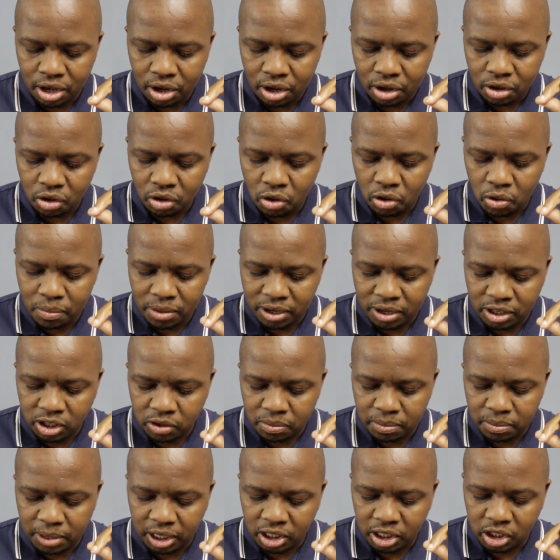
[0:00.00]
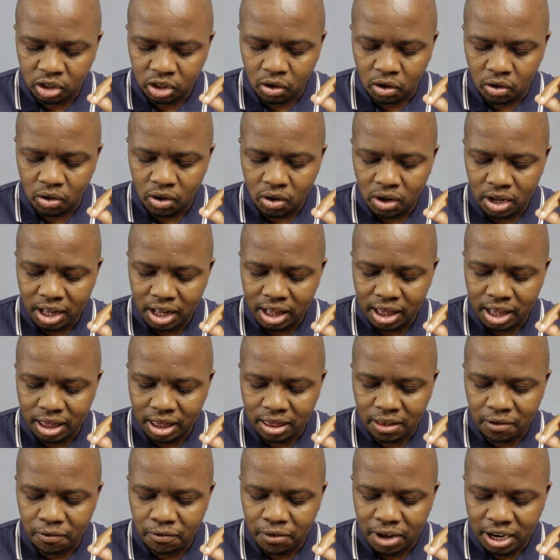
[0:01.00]
you must make sure that the
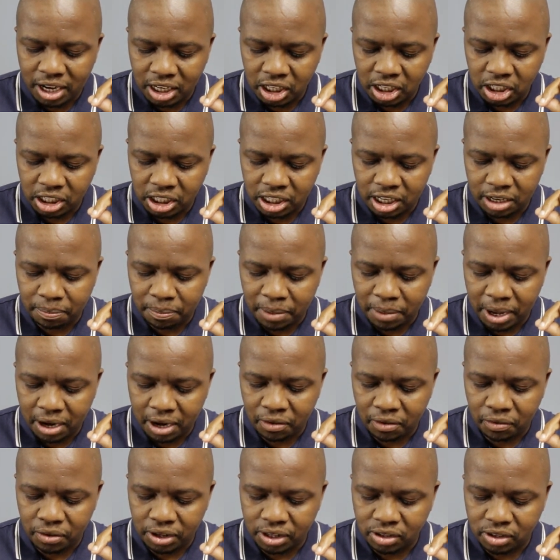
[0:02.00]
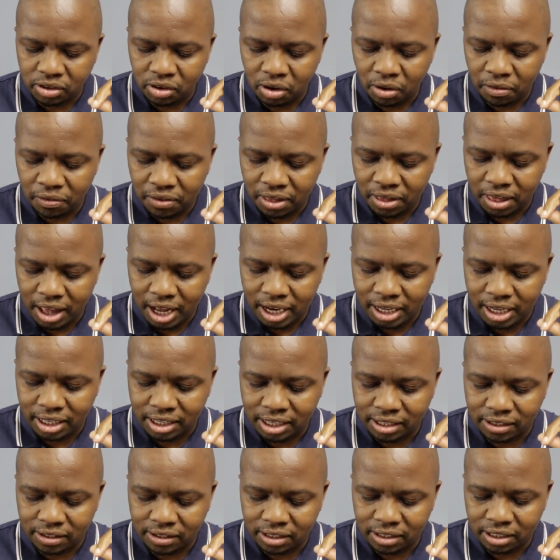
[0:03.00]
financial benefits of that
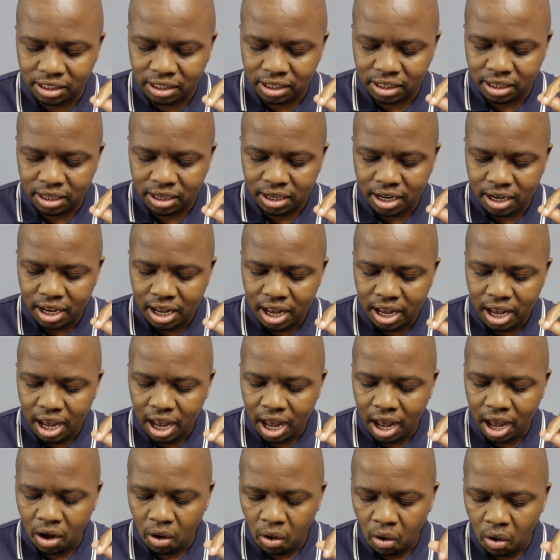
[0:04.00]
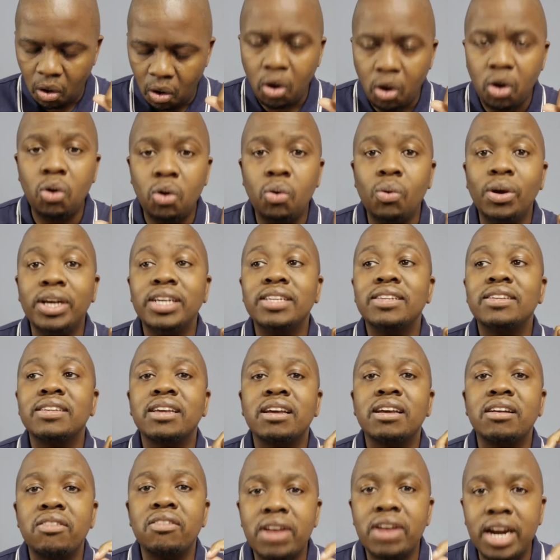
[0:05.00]
decision are always
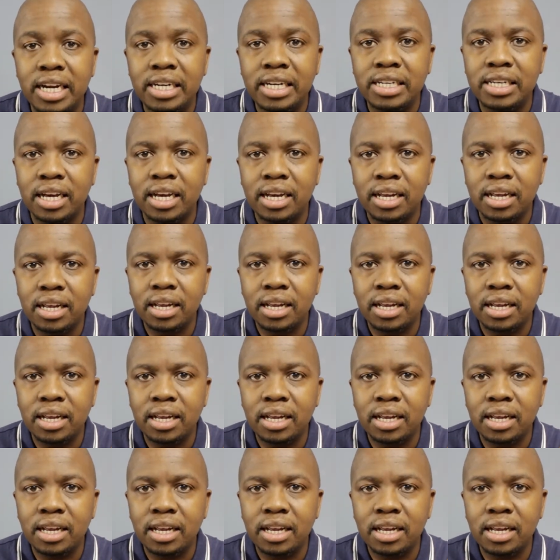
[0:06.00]
greater